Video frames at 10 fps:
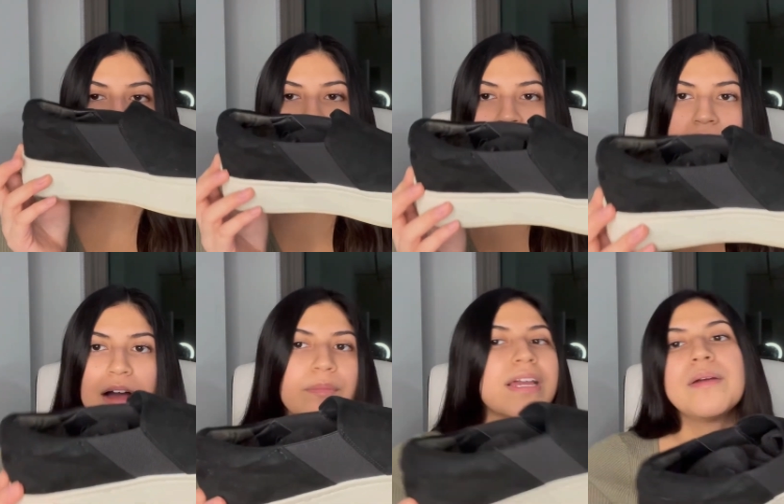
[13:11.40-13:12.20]

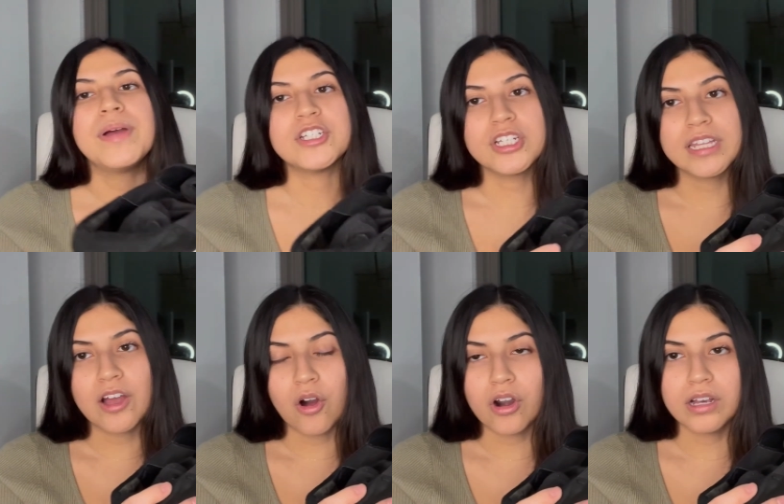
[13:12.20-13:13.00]
Like I mentioned, they
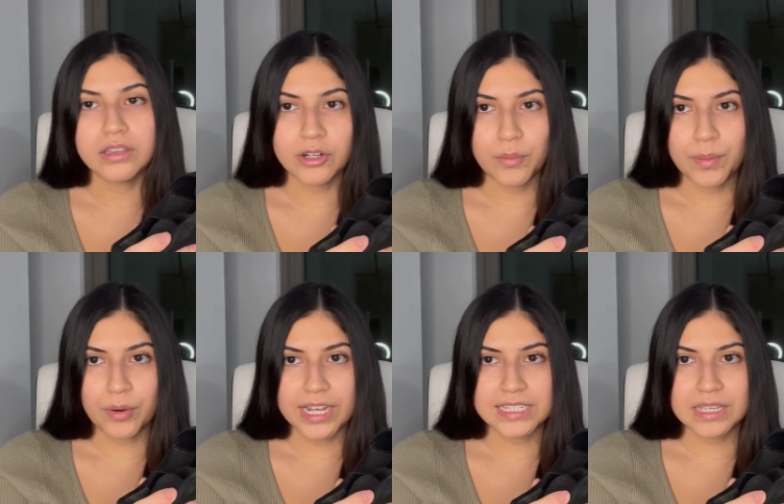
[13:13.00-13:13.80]
are a little bit
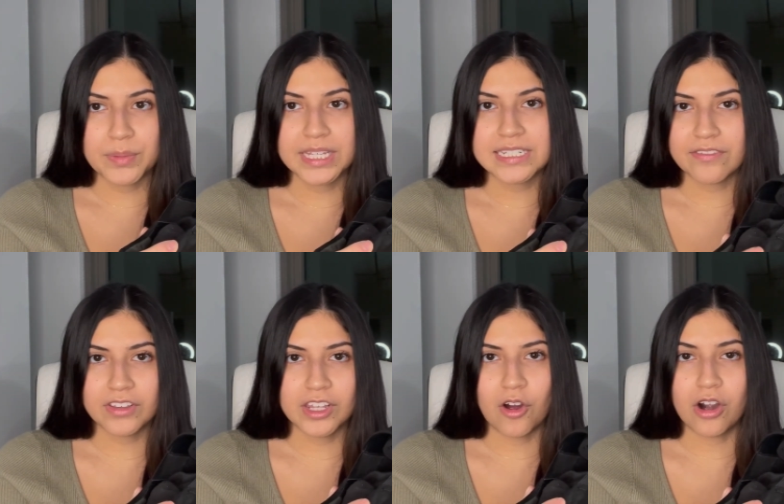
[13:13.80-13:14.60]
pricey, but they
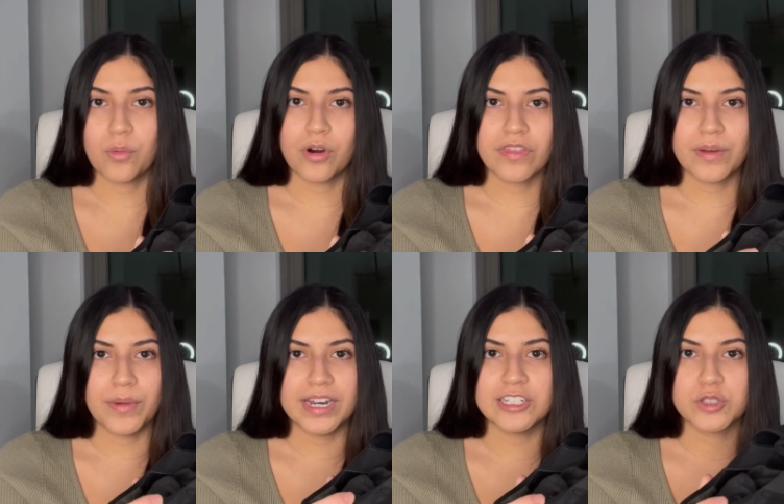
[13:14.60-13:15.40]
definitely are worth the
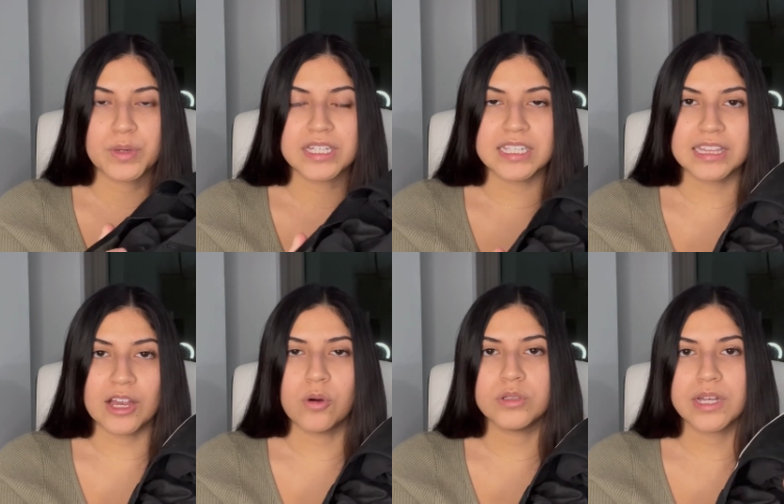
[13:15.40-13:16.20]
money just because like they
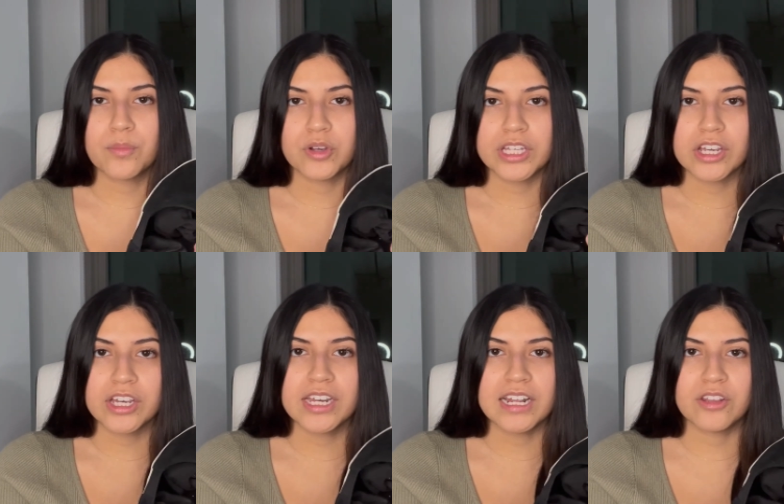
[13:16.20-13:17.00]
hold up really
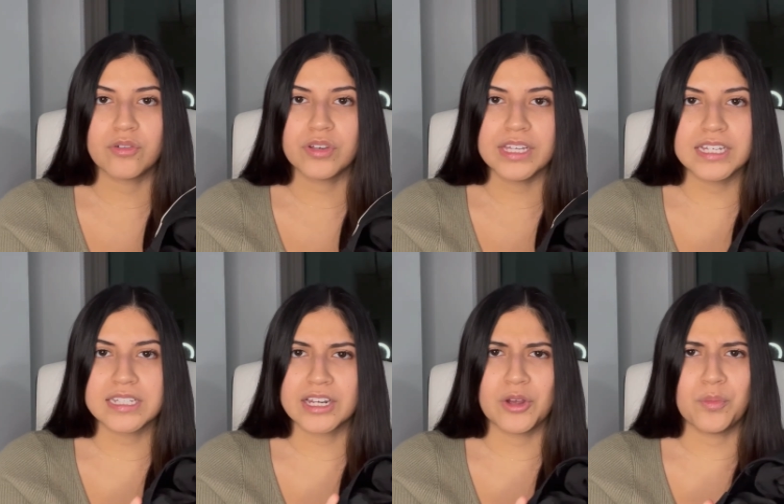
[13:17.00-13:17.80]
good, and there really is
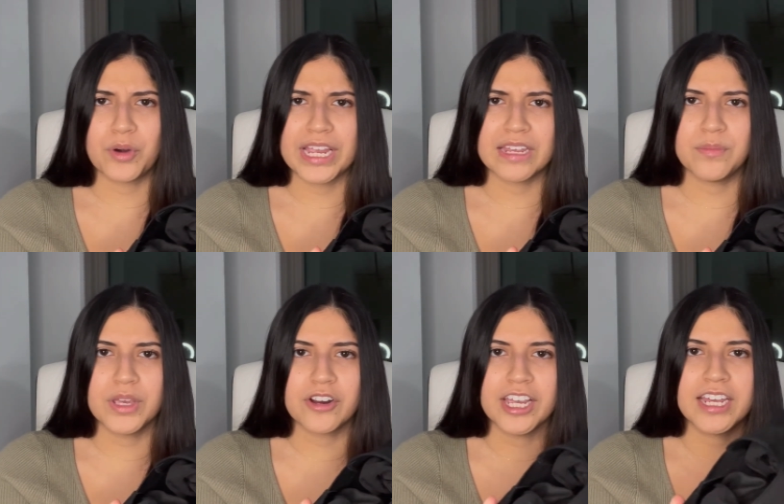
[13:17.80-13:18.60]
like no break-in
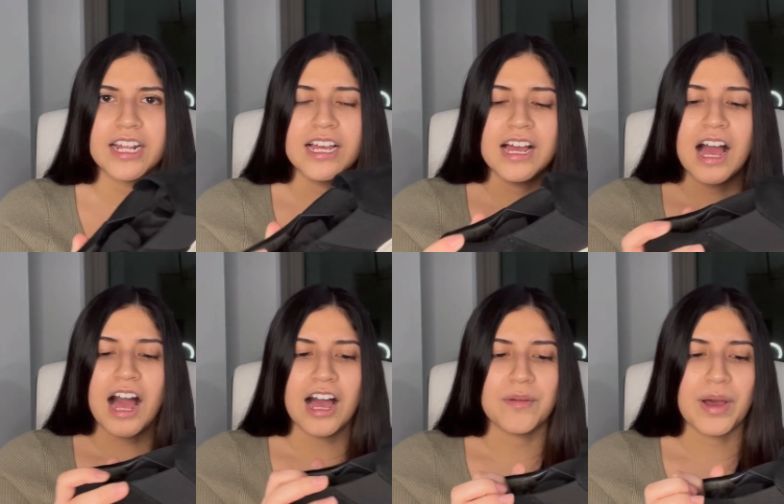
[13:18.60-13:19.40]
period.
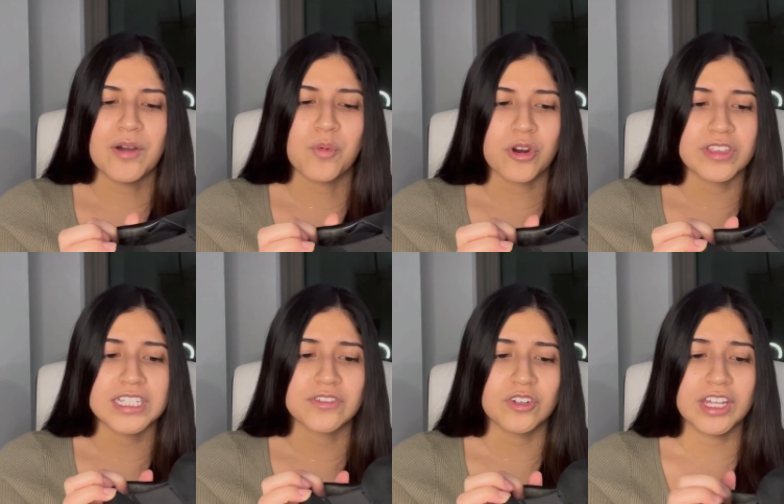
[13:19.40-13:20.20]
I wore
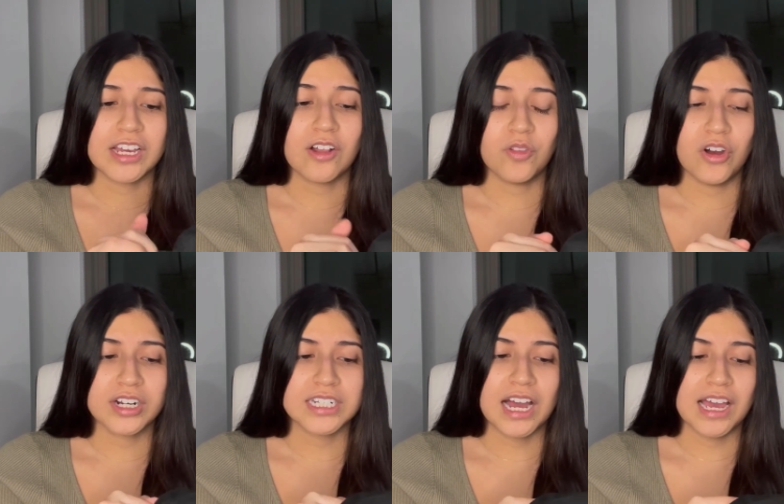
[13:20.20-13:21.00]
these for like a long
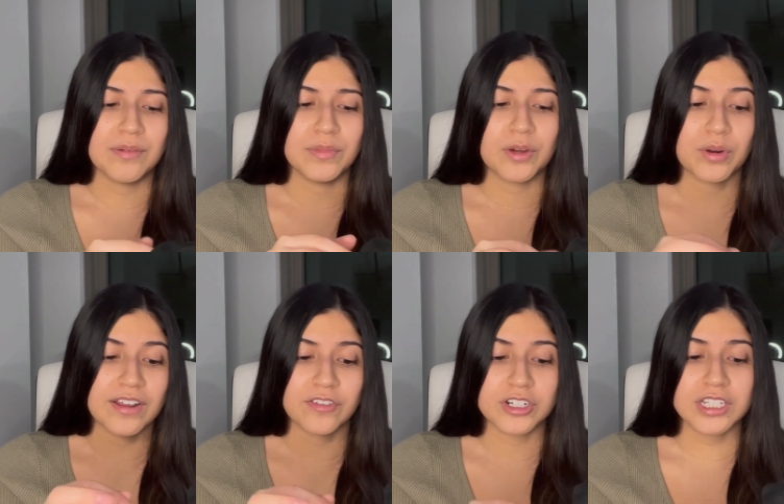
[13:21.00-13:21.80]
time, like when I
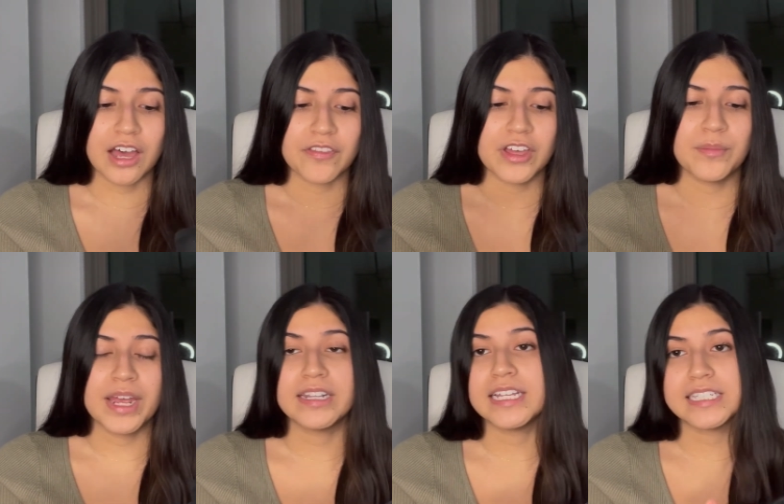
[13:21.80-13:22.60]
first got them,
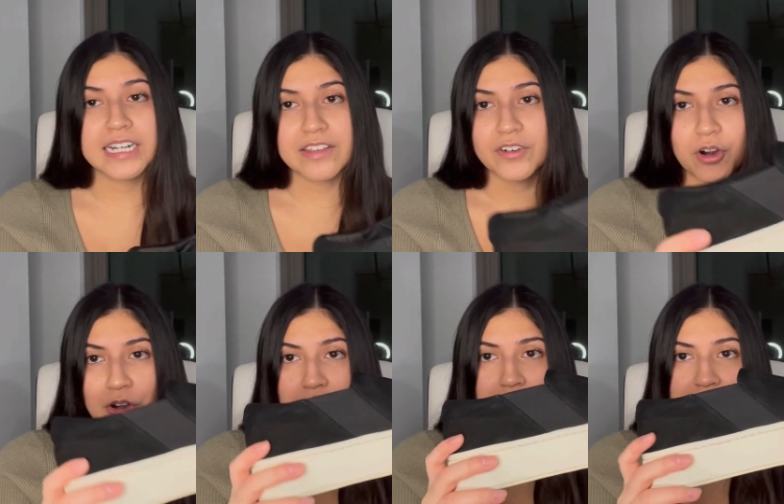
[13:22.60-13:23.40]
and they didn't even
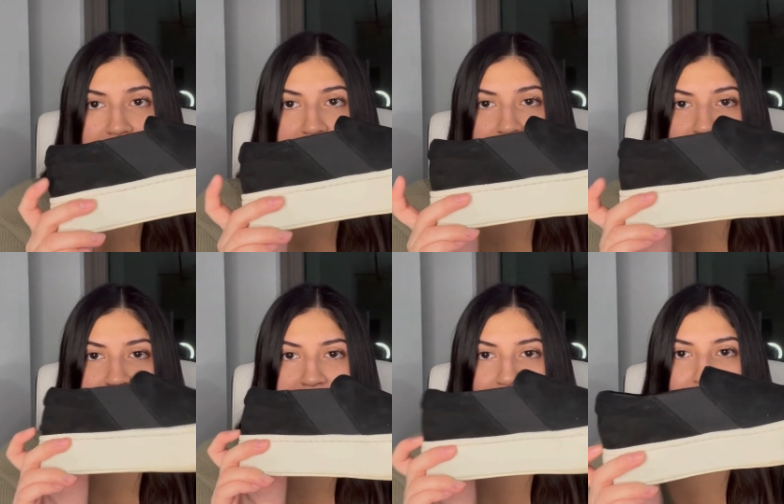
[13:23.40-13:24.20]
hurt or anything.
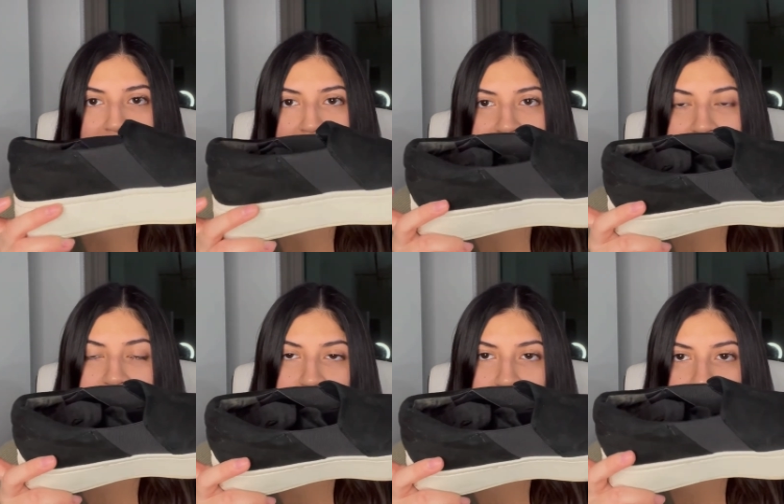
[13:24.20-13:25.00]
So these
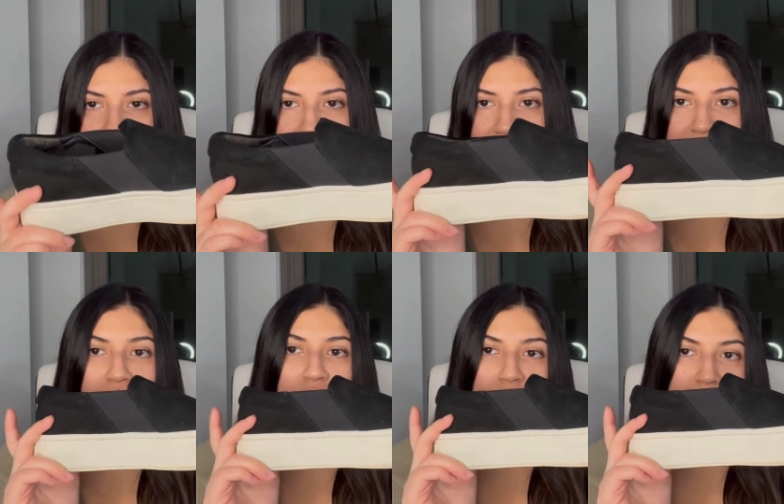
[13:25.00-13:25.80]
are great and
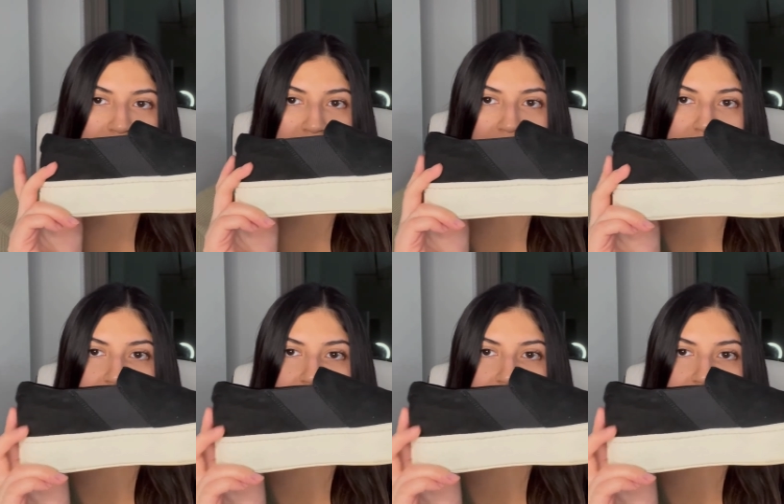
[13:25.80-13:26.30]
true to size